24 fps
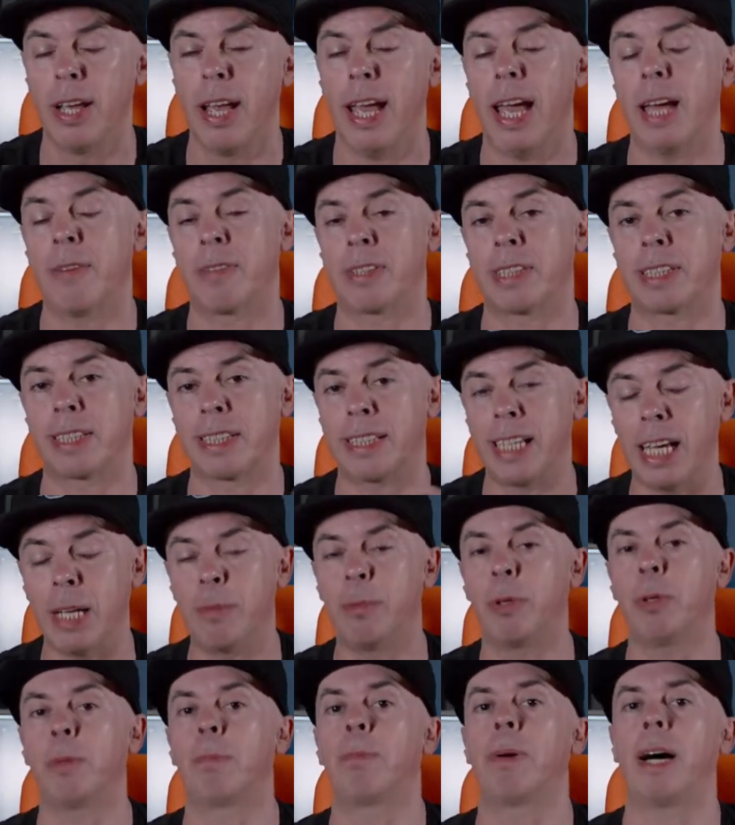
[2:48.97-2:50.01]
Have a
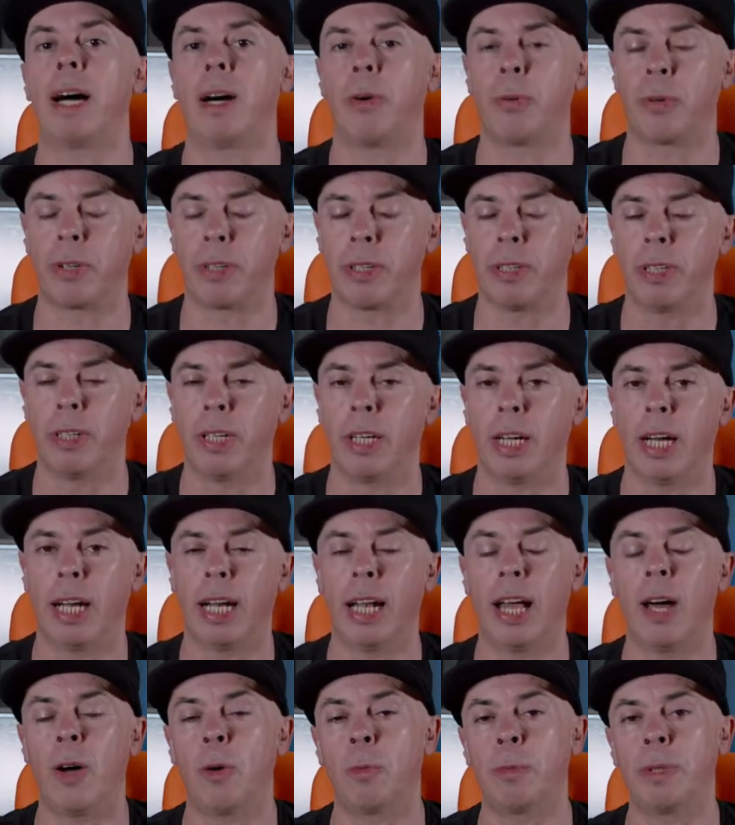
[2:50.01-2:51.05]
stable power,
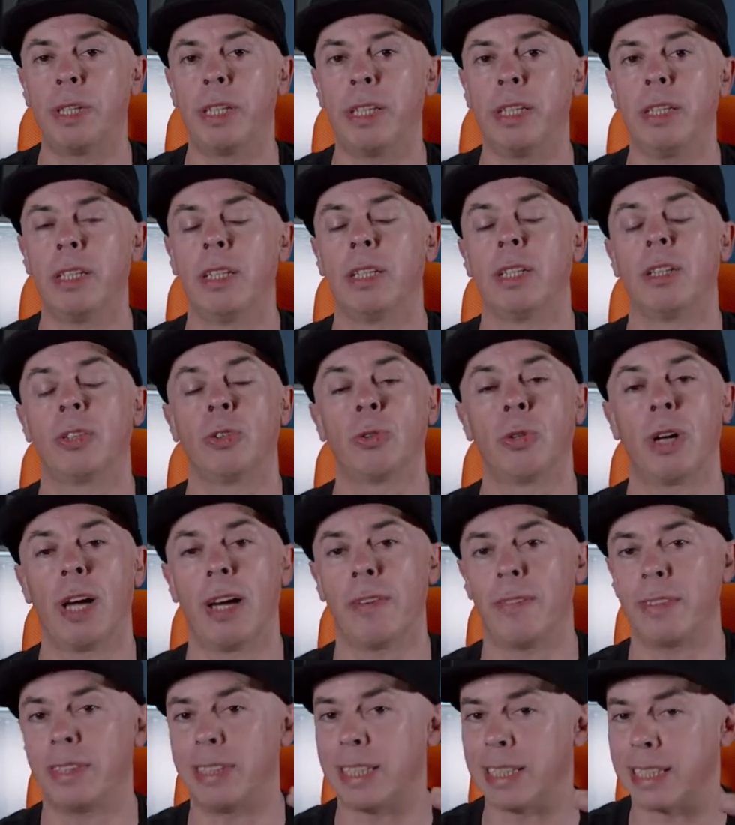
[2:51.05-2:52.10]
allow me to
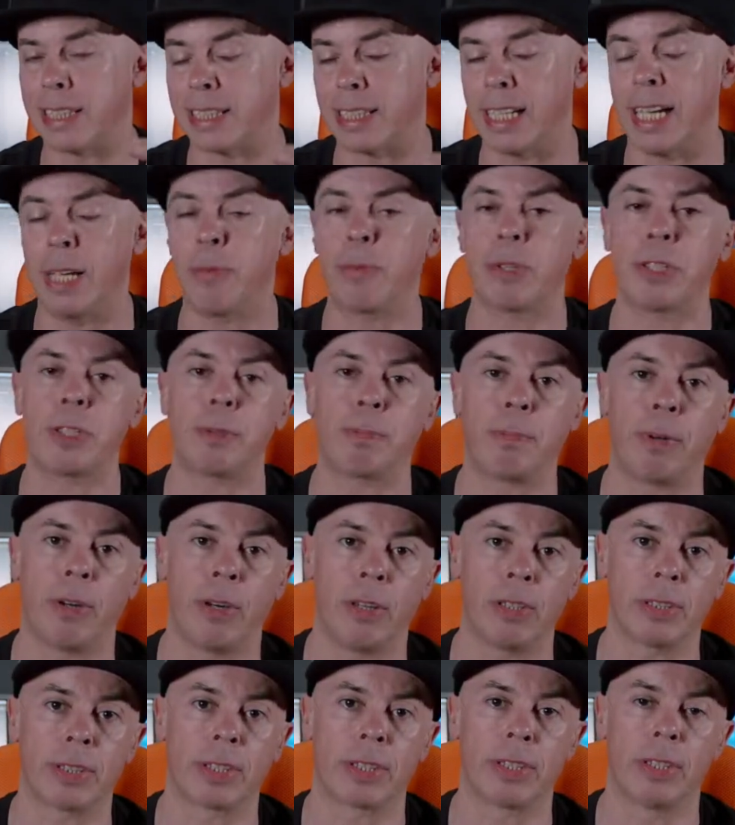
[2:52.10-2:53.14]
have the same
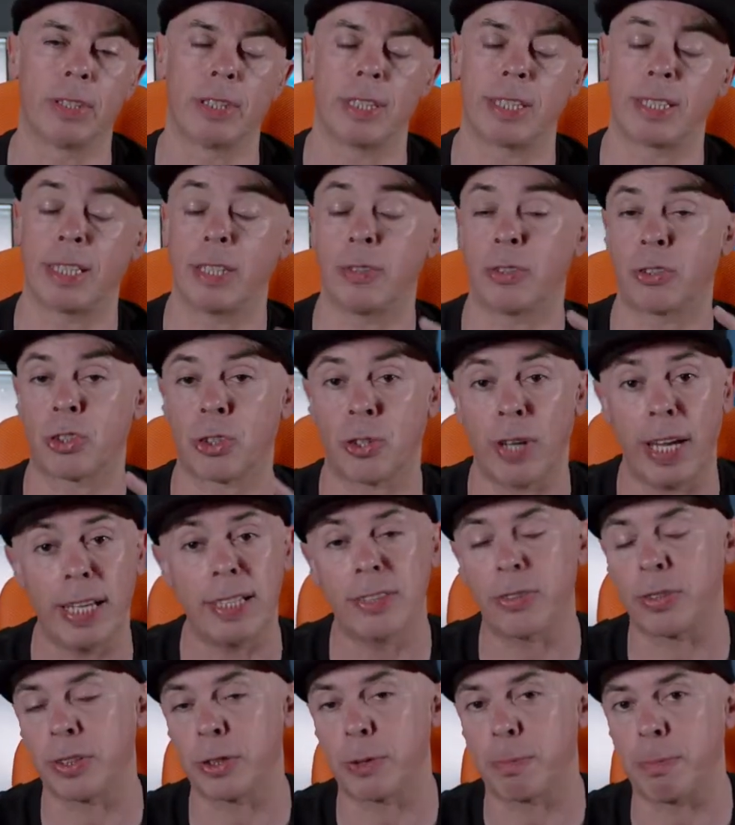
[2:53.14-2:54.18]
response, the same
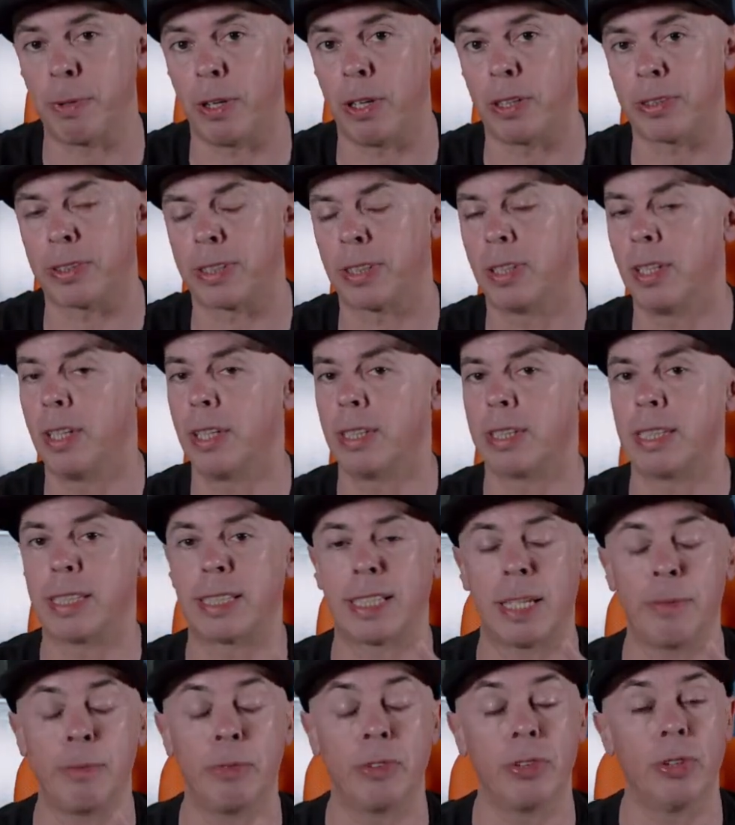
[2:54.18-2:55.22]
transient response, the
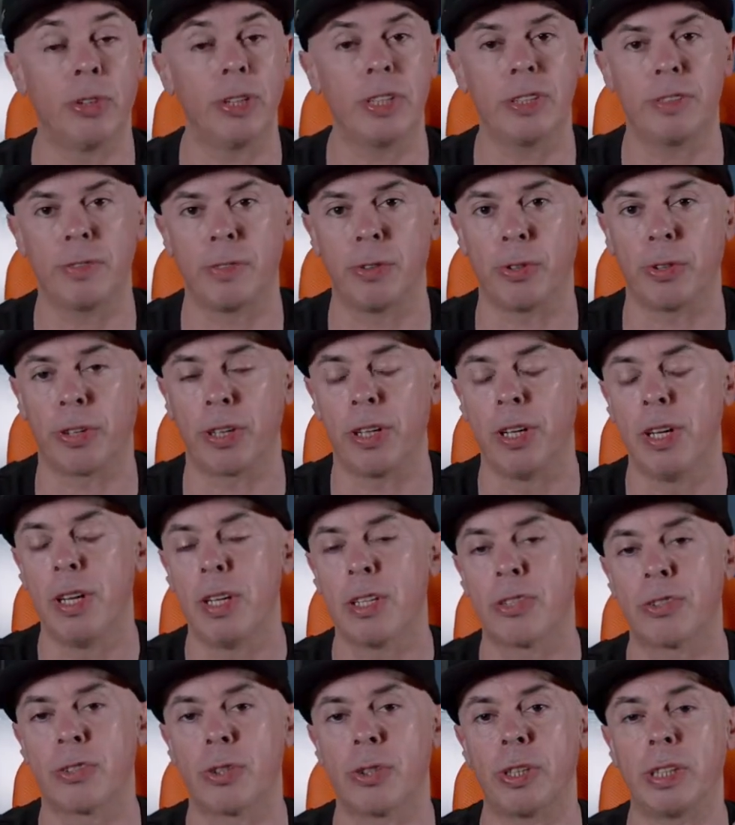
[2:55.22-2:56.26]
same noise floor.
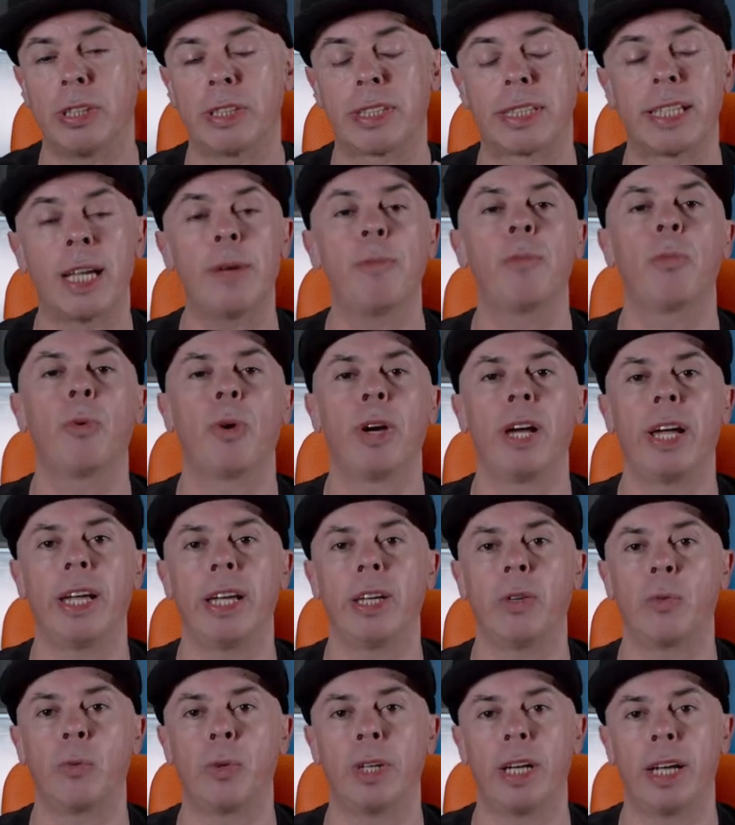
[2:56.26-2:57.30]
So in some
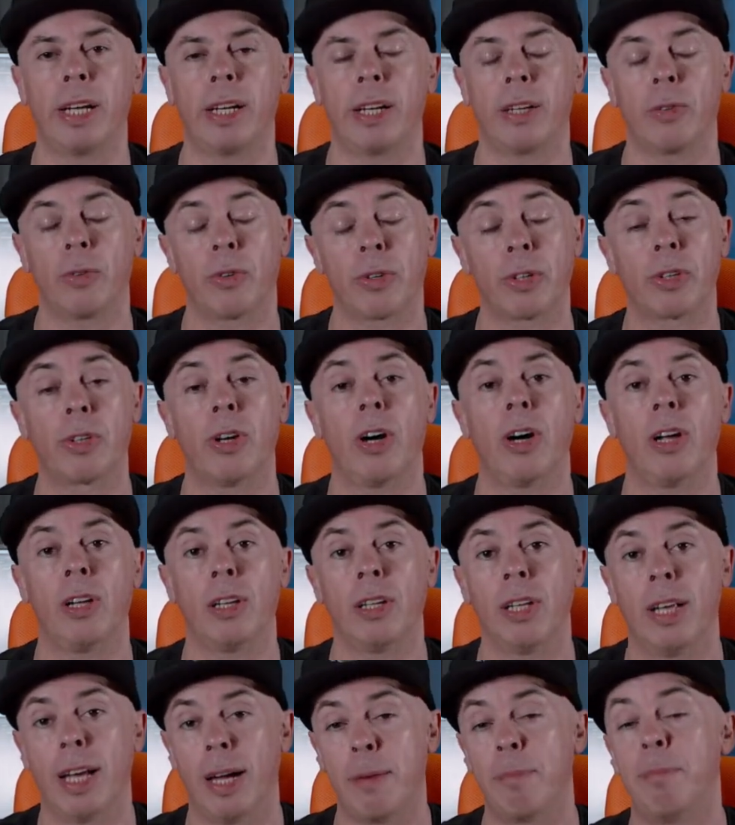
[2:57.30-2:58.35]
way, when I
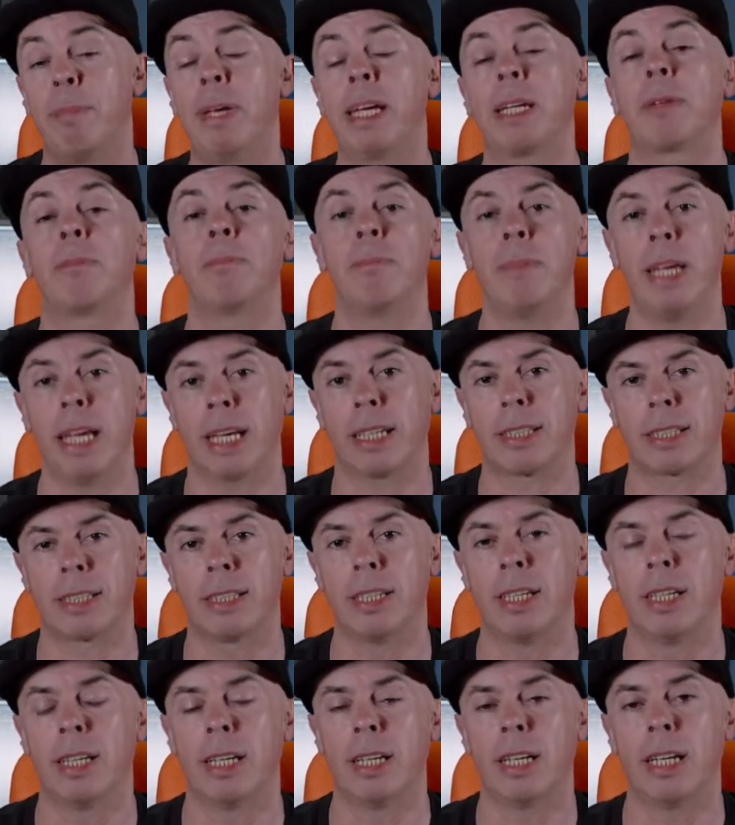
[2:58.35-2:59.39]
recall a big mix,
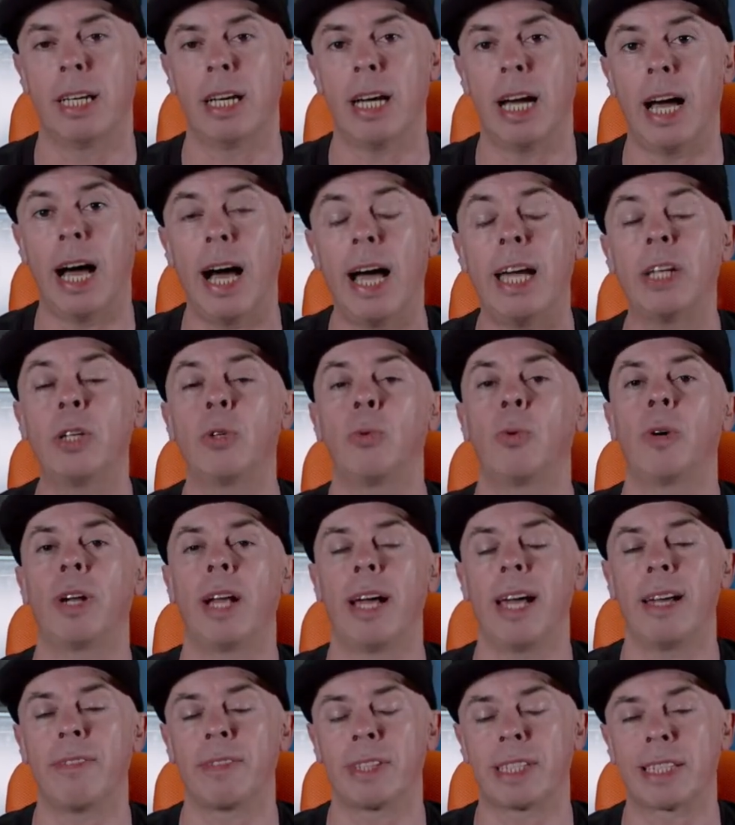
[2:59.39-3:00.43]
I don't want to
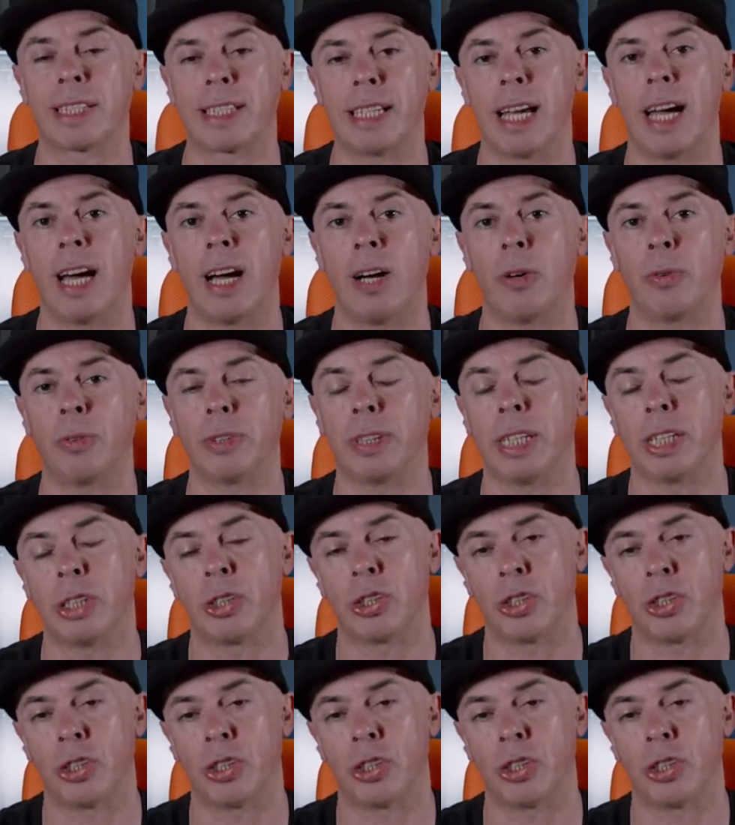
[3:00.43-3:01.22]
have a sound that